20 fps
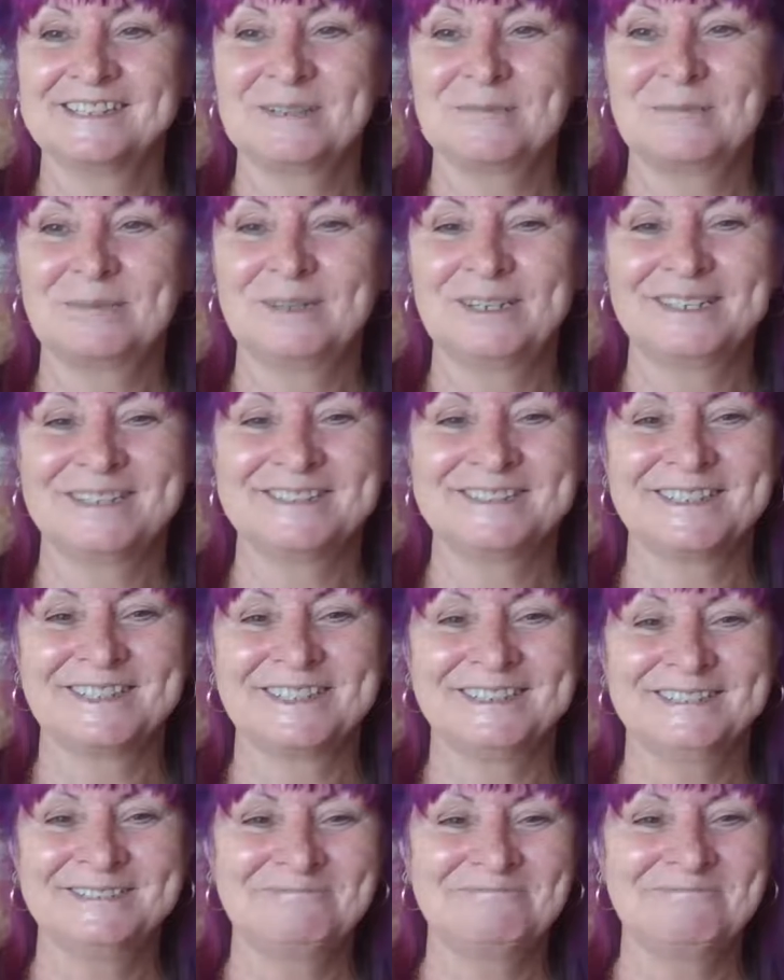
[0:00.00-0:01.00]
It's a
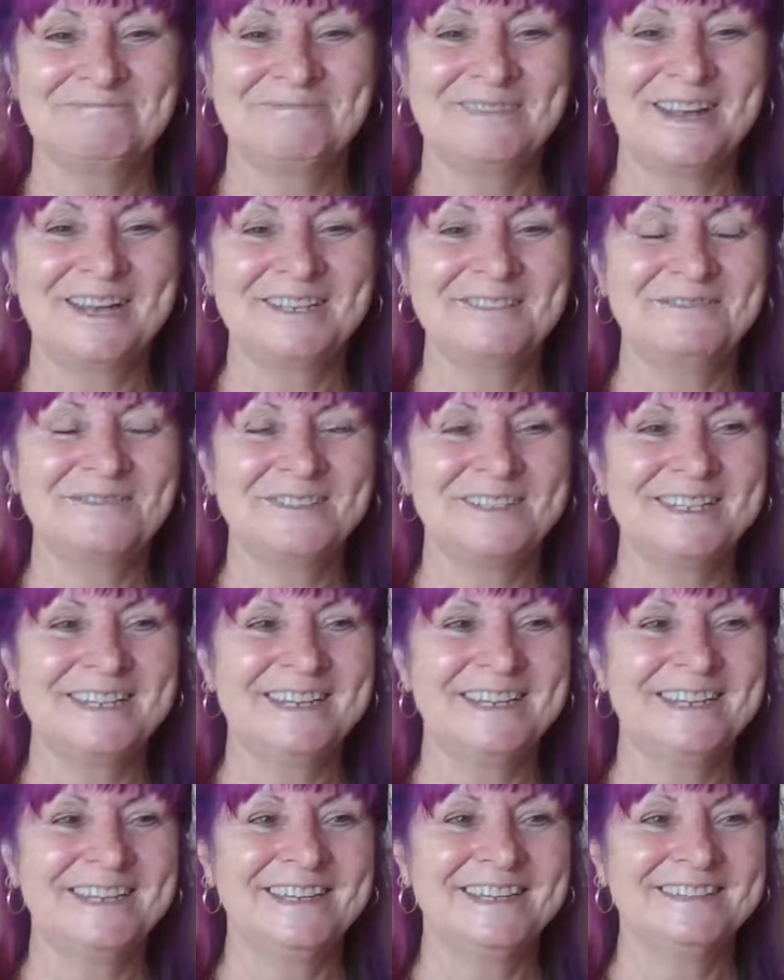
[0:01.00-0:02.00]
pleasure. Bye for
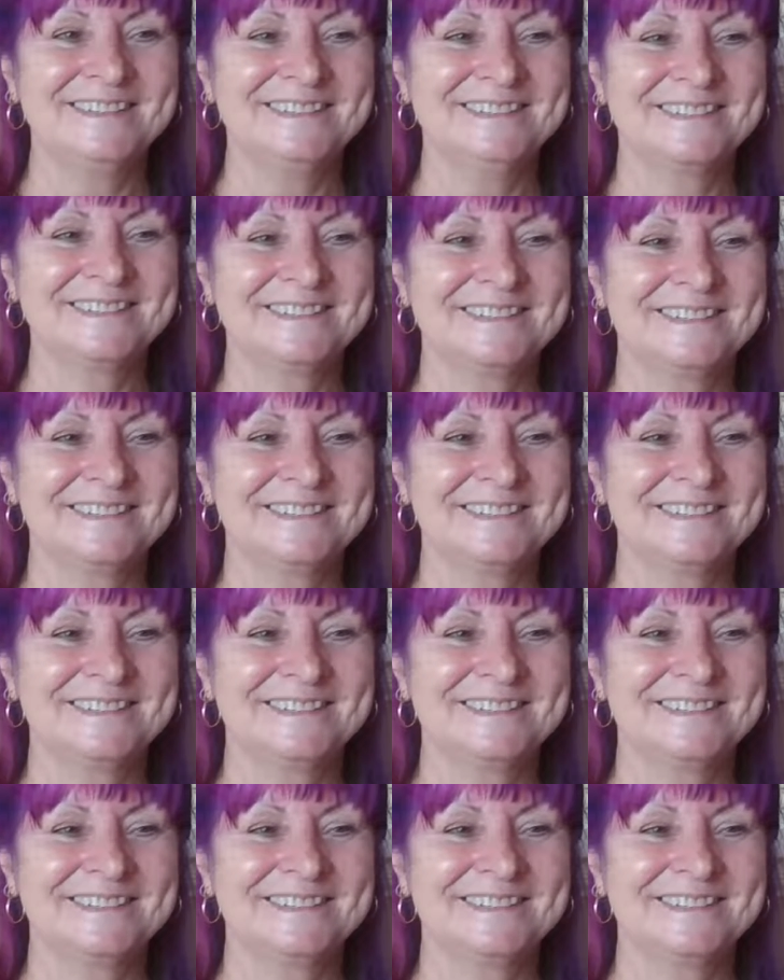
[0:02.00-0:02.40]
now.